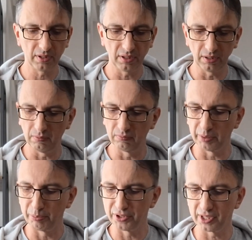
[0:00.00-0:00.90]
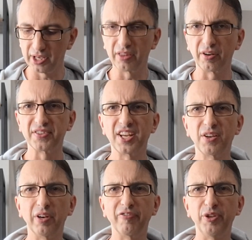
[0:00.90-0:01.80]
I put together. I've seen
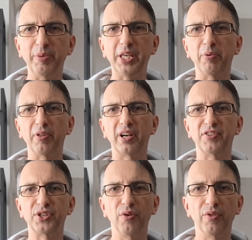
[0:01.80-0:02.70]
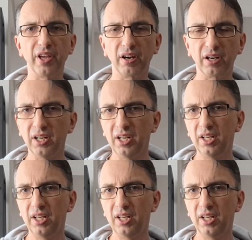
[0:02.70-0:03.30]
quite a few people that have shown their,